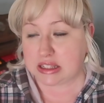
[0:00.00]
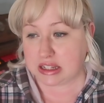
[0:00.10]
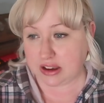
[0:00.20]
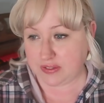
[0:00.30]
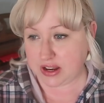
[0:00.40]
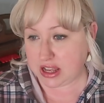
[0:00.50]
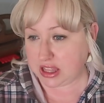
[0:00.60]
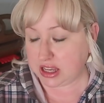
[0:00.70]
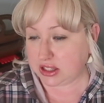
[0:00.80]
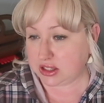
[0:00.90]

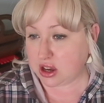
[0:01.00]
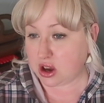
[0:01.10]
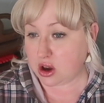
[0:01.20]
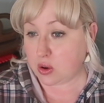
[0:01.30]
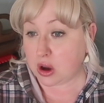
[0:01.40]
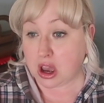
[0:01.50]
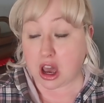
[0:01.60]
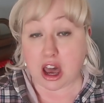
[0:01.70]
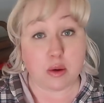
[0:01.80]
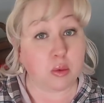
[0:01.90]
Definitely. So
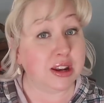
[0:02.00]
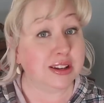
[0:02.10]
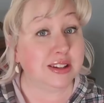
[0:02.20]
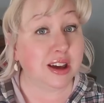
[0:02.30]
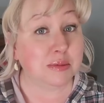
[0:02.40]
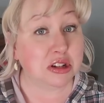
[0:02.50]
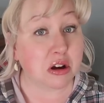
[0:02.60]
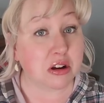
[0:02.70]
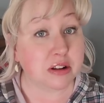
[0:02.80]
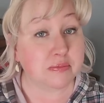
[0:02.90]
I wanted time to
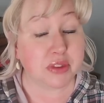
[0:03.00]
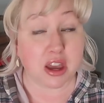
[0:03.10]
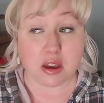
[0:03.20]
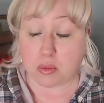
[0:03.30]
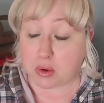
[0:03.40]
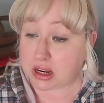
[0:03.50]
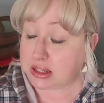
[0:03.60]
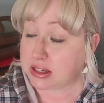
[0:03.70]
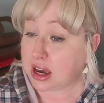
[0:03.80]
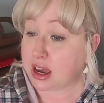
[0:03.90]
garden. I
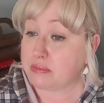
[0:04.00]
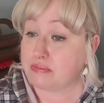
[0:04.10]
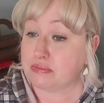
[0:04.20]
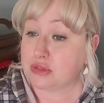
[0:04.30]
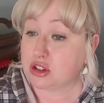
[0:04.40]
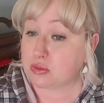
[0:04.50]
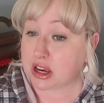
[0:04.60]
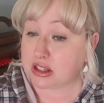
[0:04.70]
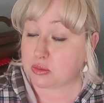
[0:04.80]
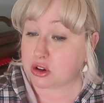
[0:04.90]
wanted time to
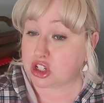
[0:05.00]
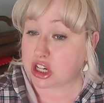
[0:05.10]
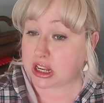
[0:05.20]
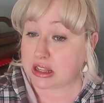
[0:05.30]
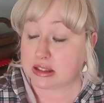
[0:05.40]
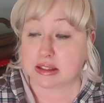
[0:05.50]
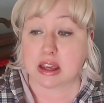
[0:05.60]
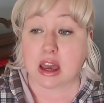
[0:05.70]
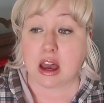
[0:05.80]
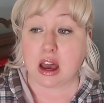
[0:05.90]
raise more
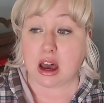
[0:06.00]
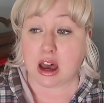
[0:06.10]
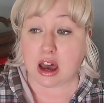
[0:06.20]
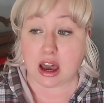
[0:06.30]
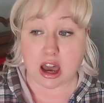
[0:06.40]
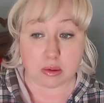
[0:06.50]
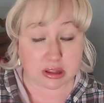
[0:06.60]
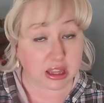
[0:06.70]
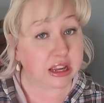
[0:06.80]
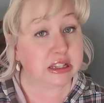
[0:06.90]
chickens. Uh, I
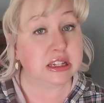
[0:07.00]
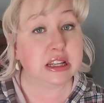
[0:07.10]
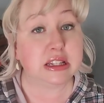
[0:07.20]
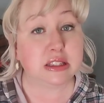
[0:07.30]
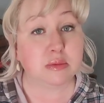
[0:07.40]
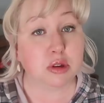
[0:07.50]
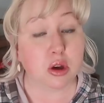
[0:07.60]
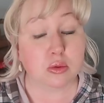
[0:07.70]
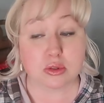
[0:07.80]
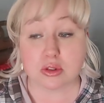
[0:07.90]
would like to get some
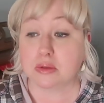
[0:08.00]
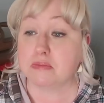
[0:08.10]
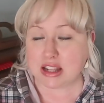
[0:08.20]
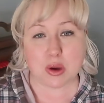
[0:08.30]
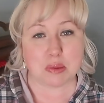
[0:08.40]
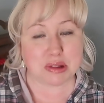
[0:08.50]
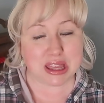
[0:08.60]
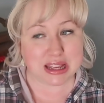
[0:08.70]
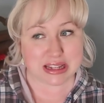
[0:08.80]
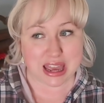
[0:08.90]
goats. And so I
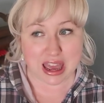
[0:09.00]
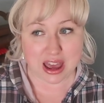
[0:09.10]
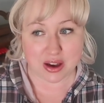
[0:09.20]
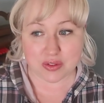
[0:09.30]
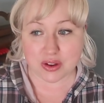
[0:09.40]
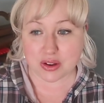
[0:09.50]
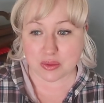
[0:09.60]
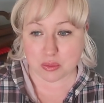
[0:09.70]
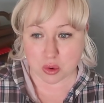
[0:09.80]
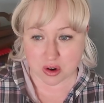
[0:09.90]
plan to have
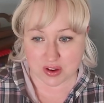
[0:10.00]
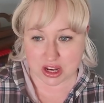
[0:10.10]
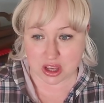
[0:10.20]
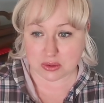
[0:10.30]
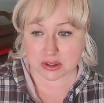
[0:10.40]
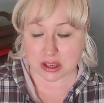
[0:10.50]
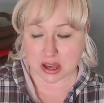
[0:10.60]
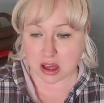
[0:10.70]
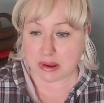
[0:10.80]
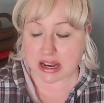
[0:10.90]
more videos
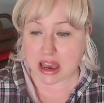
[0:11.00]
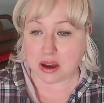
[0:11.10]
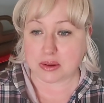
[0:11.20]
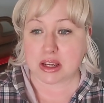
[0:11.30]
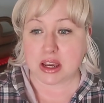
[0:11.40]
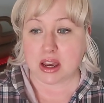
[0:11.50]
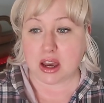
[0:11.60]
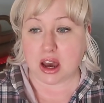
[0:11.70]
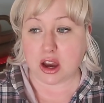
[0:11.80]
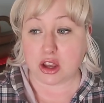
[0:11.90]
coming out
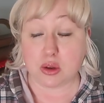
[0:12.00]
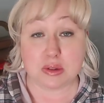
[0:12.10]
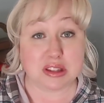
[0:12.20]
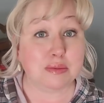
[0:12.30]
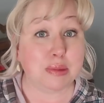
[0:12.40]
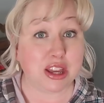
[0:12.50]
uh, using